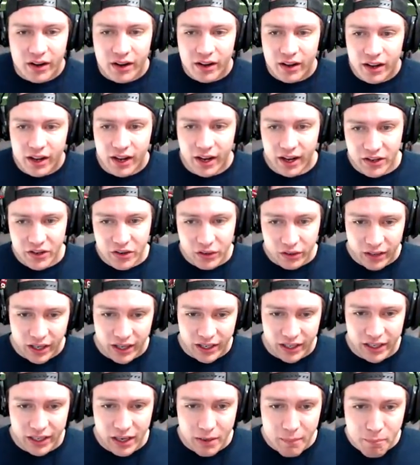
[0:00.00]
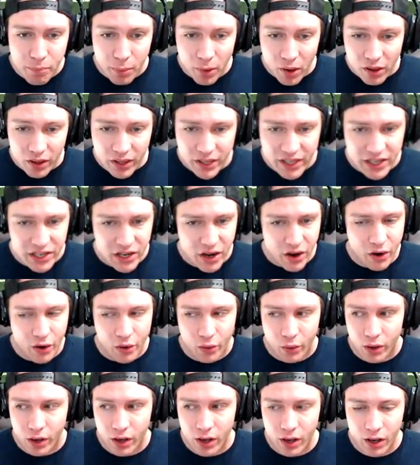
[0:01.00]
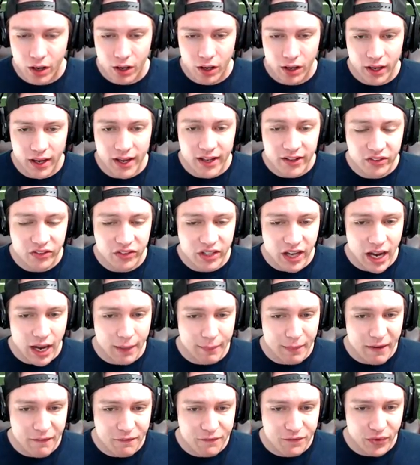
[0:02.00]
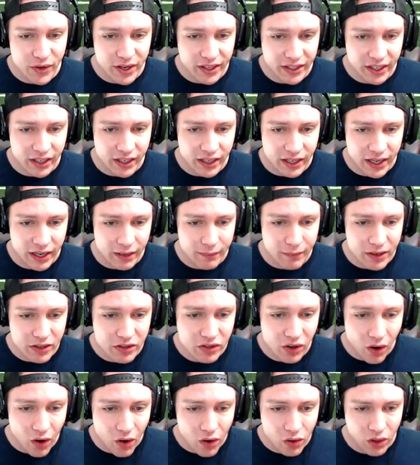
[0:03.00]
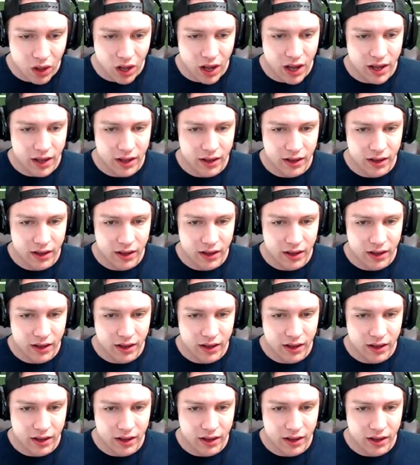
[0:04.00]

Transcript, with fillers: and you're letting him bully you. It's Dammy freaking Amendola.